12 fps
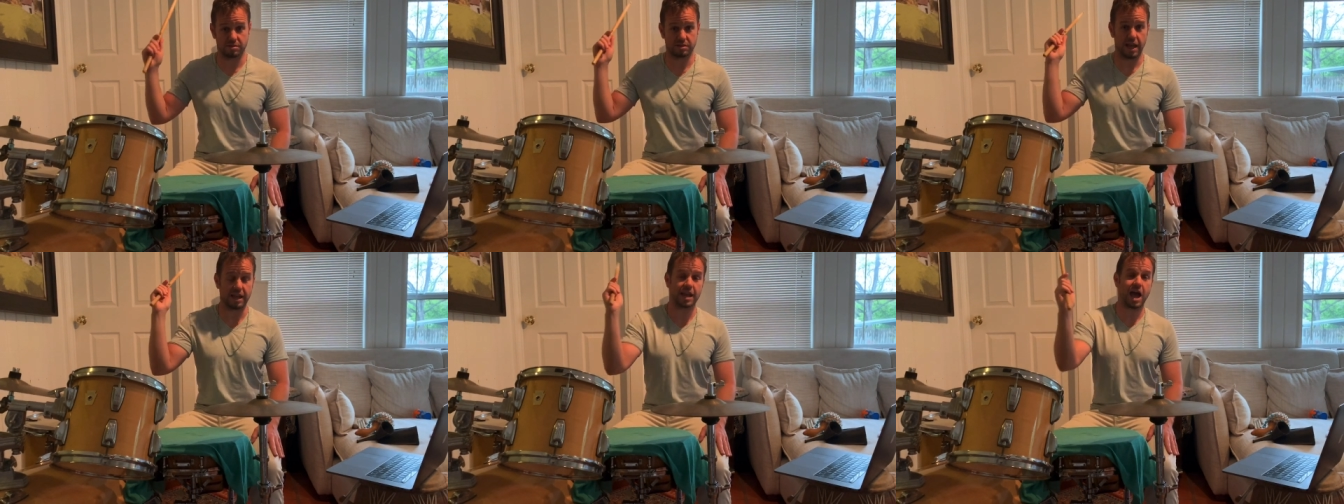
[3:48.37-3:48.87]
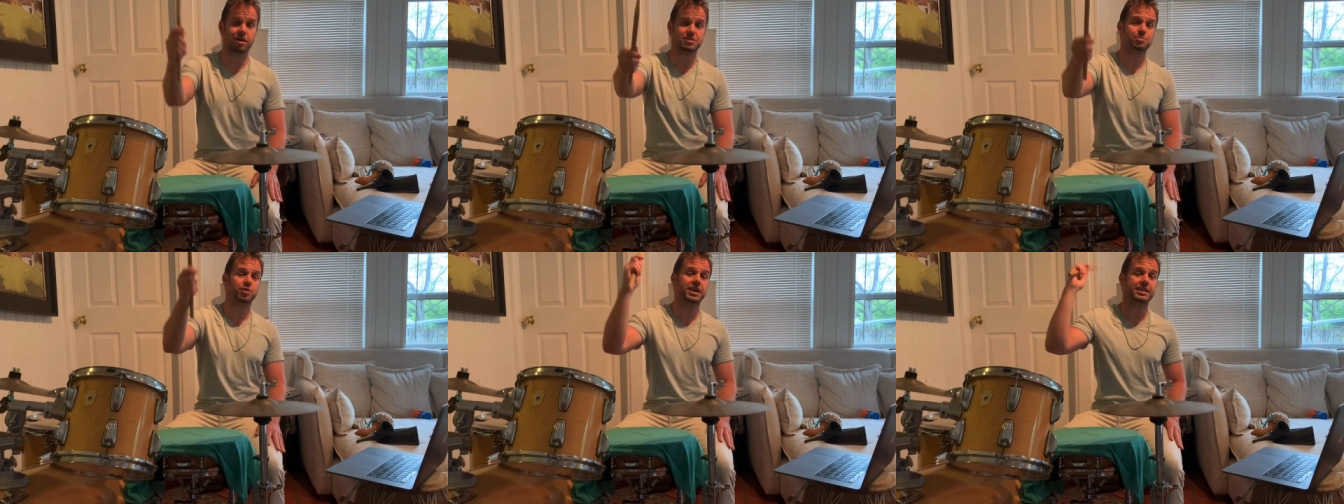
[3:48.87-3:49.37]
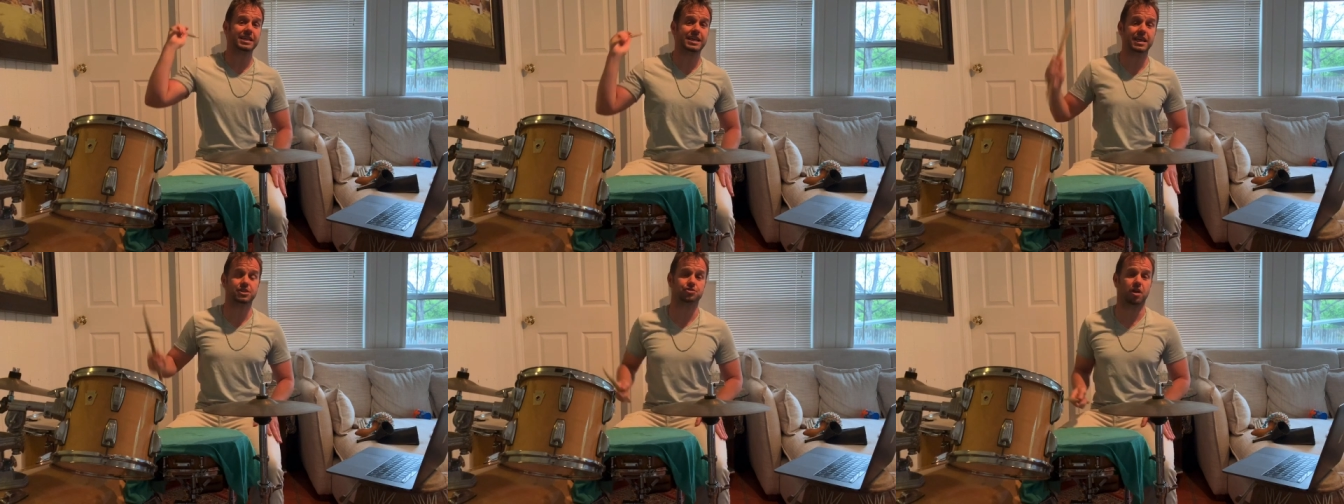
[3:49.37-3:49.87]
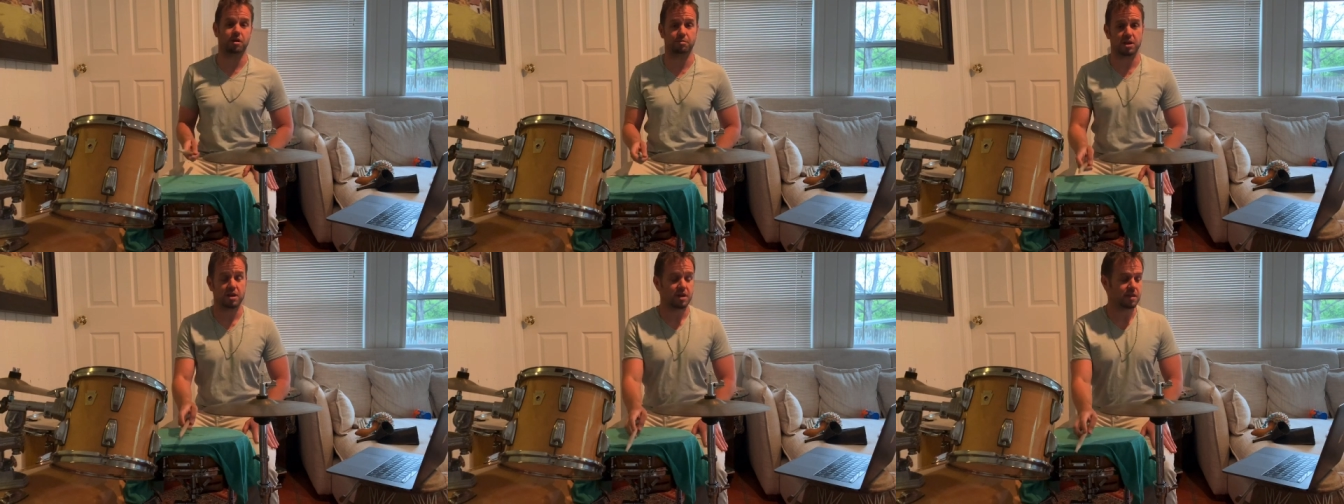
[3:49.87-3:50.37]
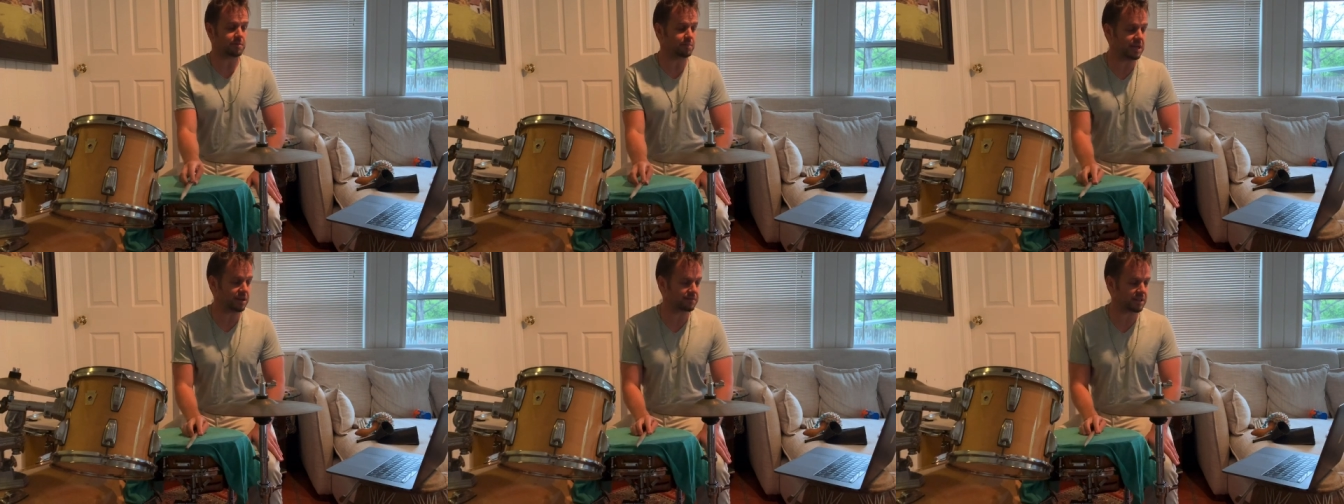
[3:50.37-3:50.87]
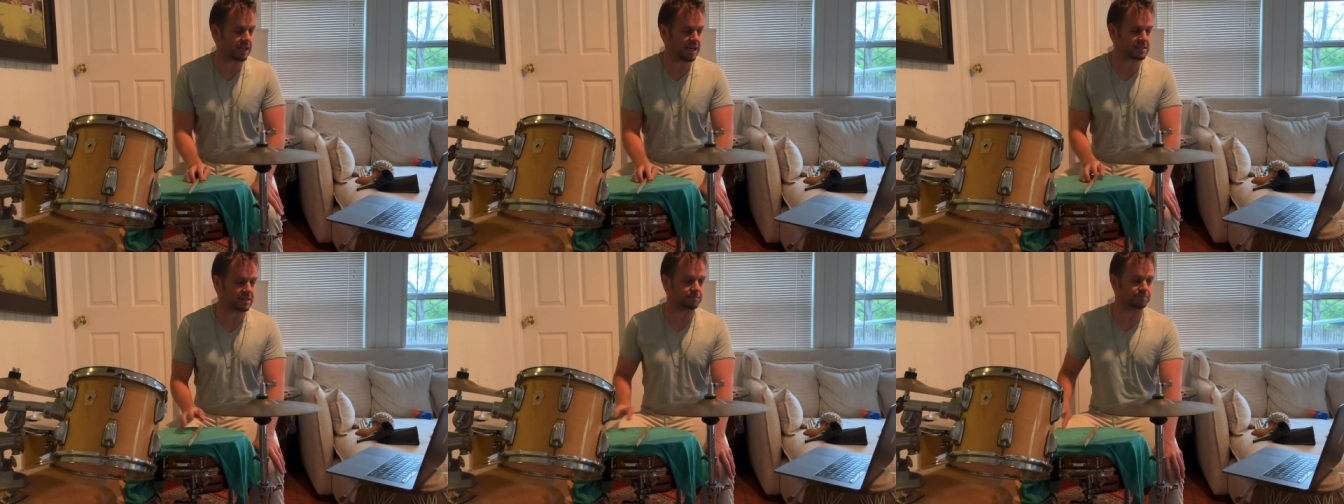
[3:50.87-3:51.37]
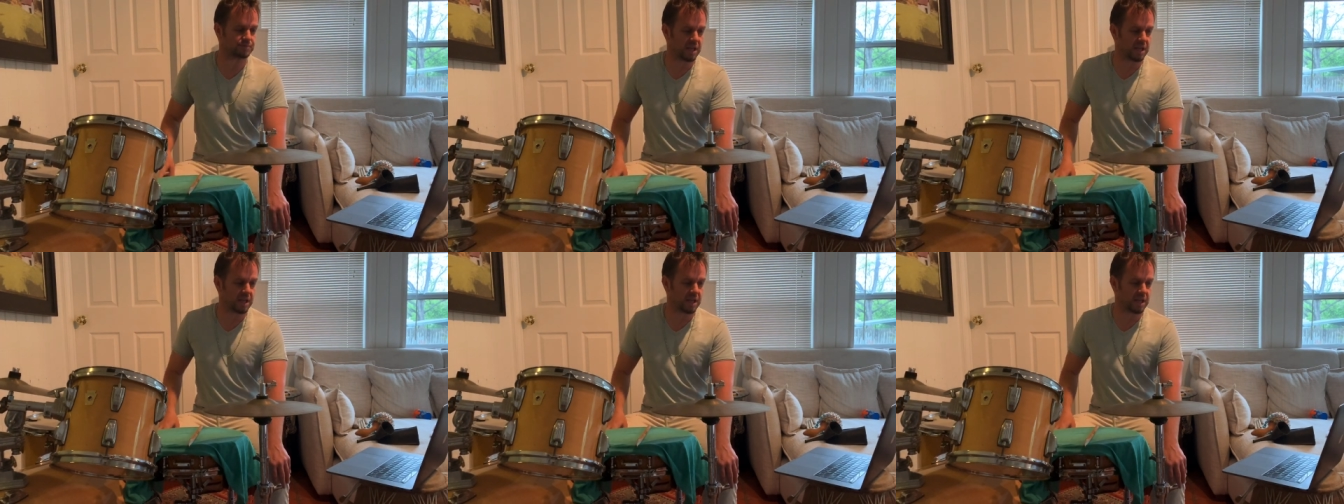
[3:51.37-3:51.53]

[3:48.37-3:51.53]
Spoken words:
And now to bring in the kick drum, the meat of the lesson.